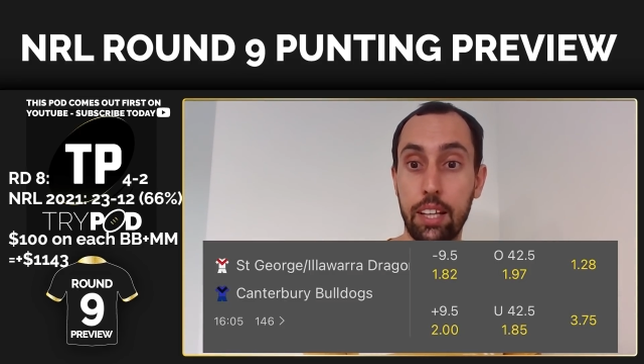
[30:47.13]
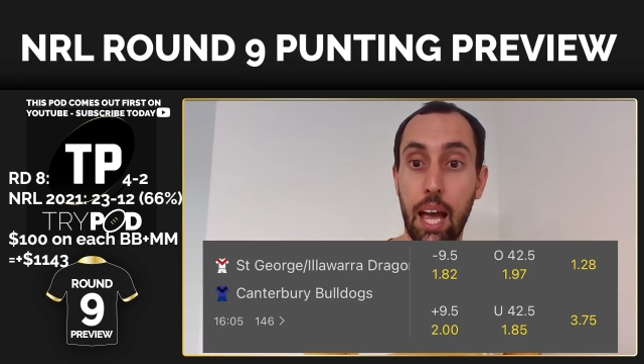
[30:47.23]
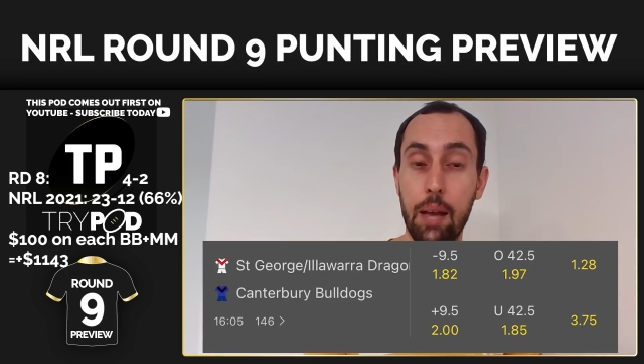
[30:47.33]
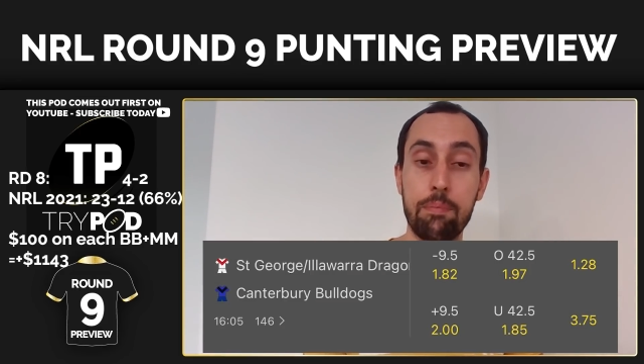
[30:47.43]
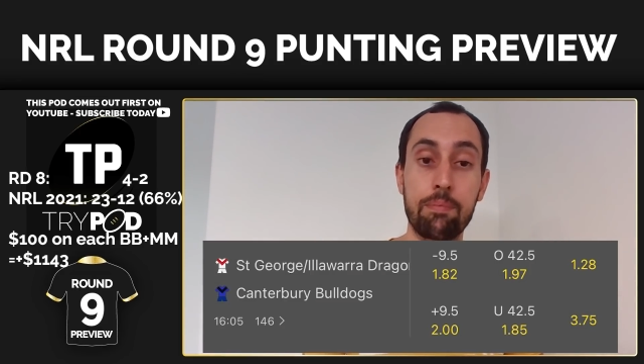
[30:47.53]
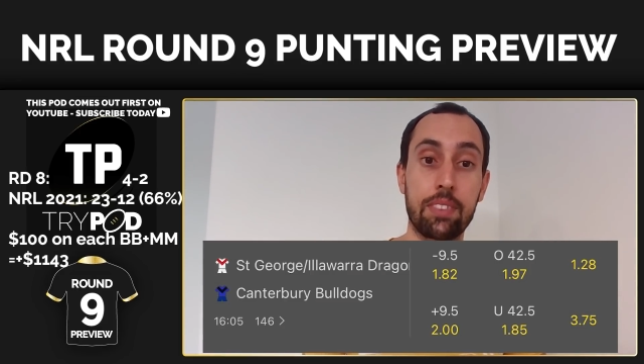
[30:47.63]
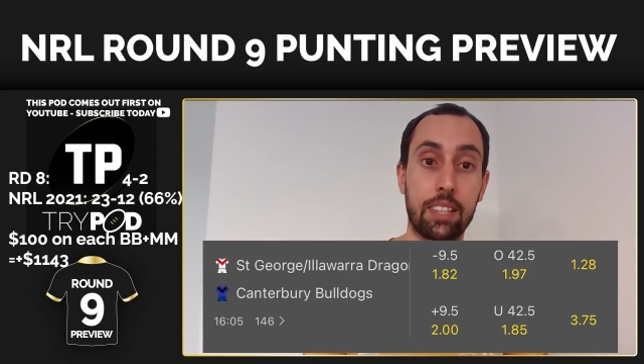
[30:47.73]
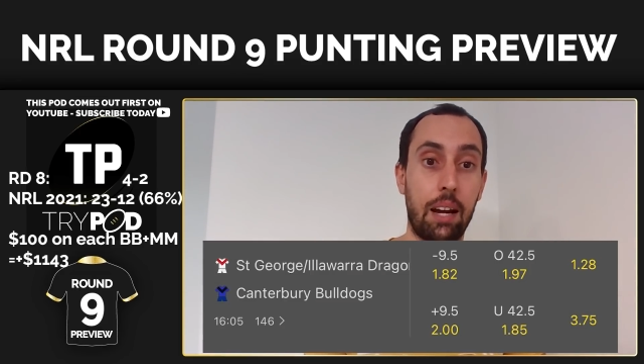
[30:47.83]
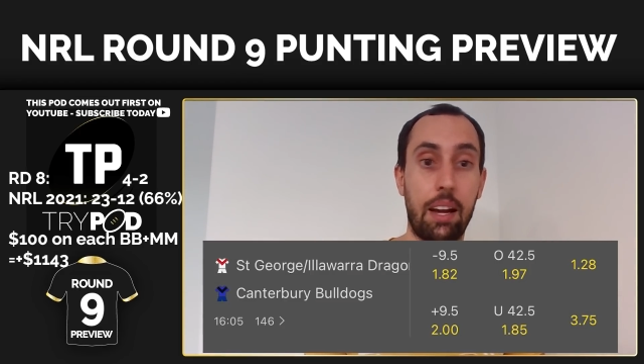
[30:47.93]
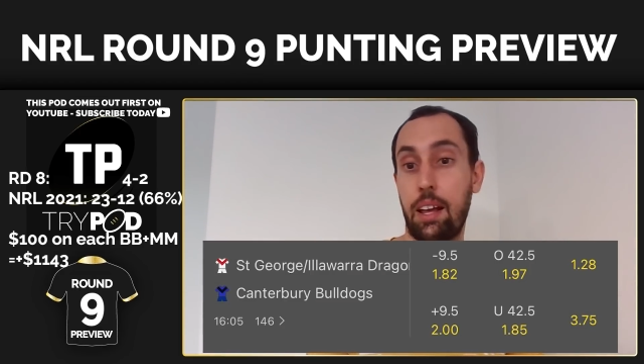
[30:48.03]
game,
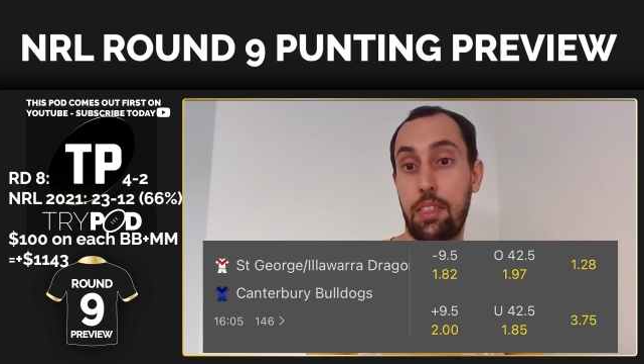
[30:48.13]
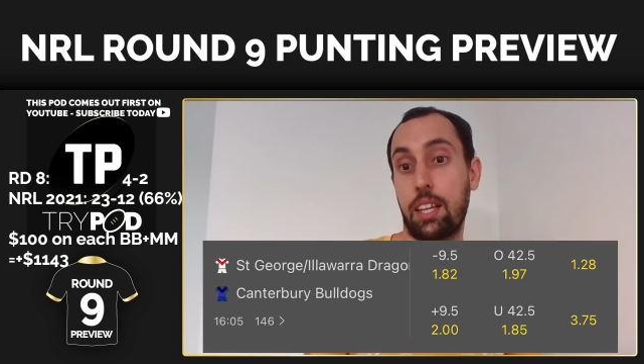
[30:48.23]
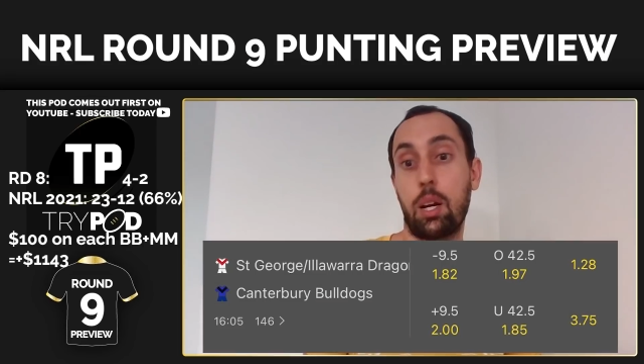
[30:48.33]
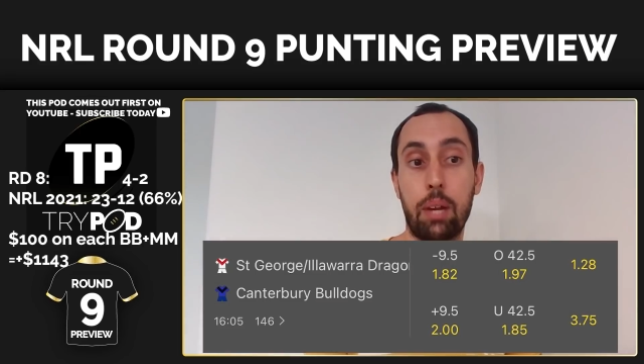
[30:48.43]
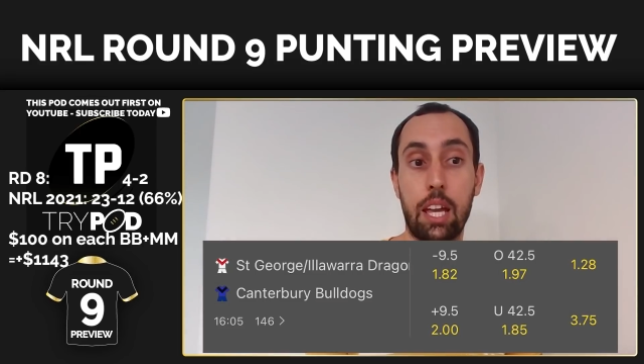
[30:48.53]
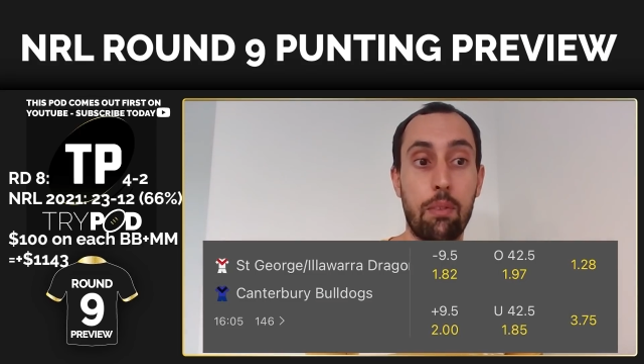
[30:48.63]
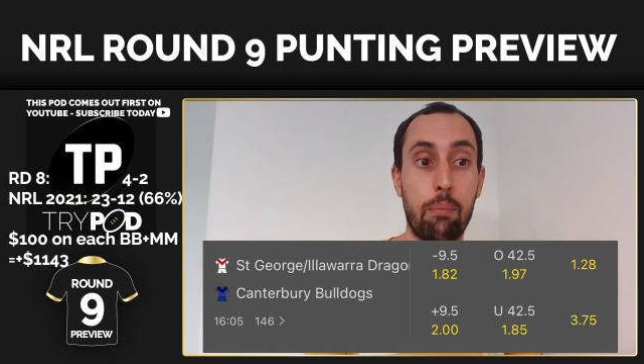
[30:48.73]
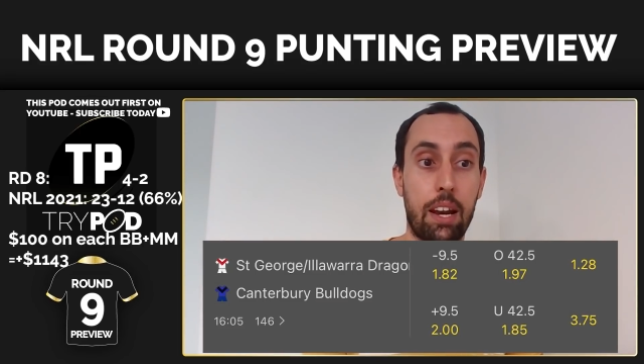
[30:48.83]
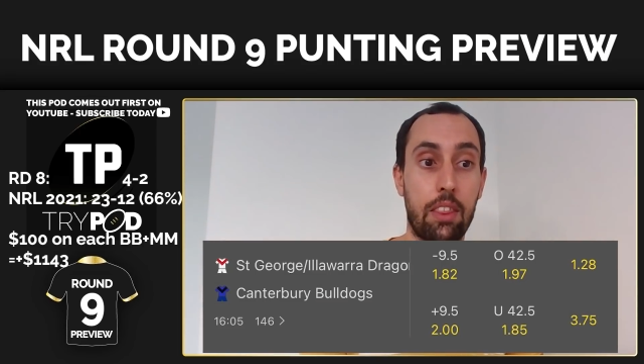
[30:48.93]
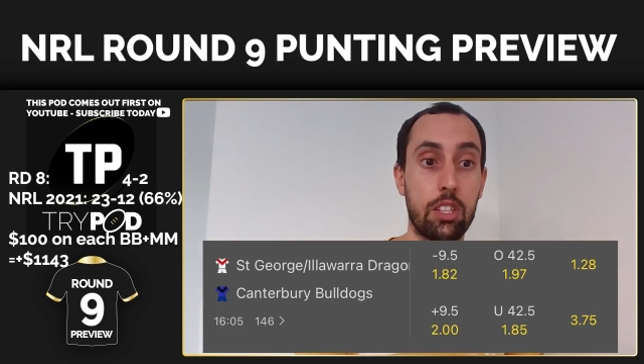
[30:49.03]
and I think he'll be even
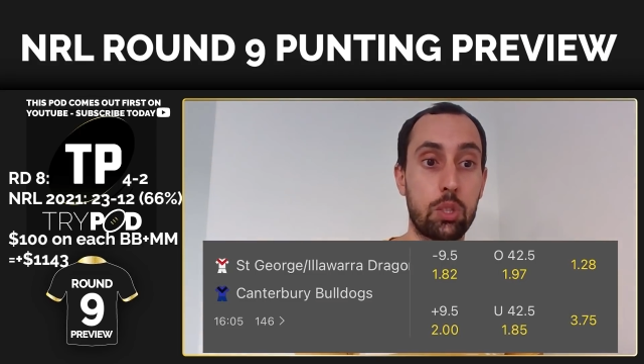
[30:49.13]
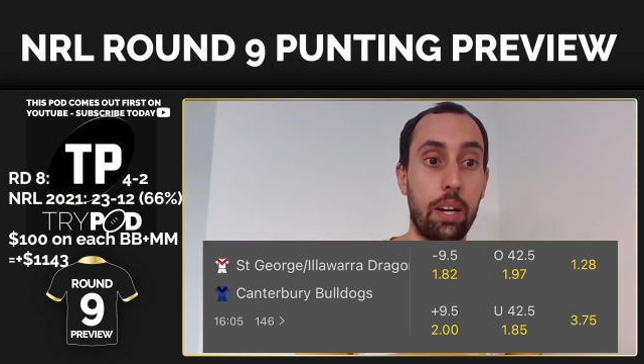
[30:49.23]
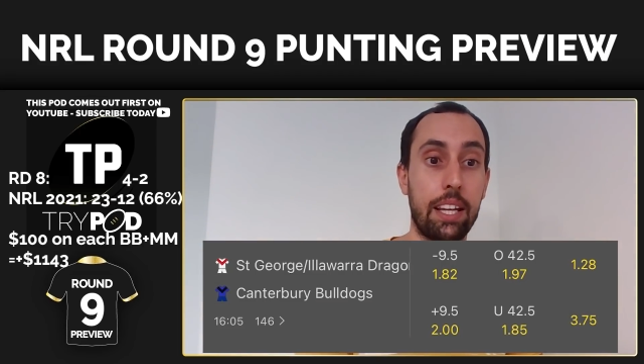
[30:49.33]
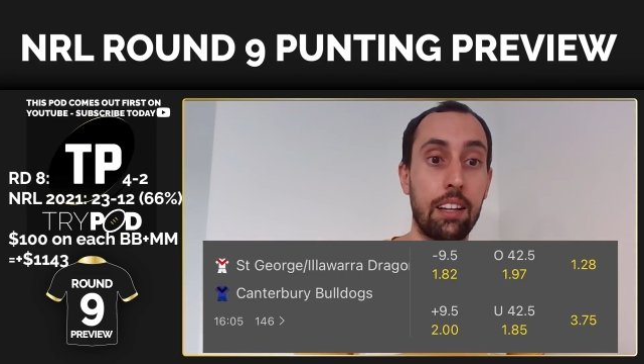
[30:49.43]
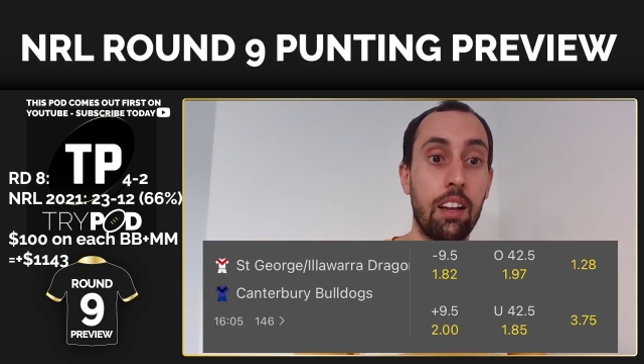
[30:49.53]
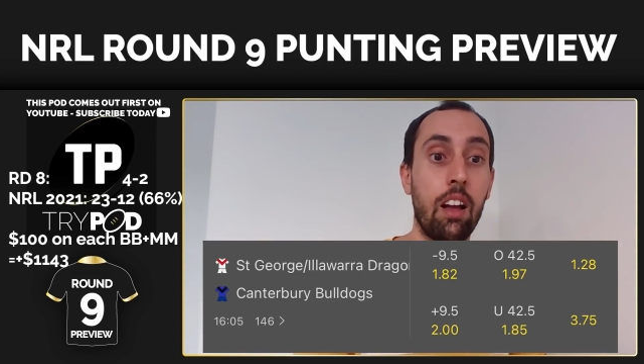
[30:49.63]
better this week.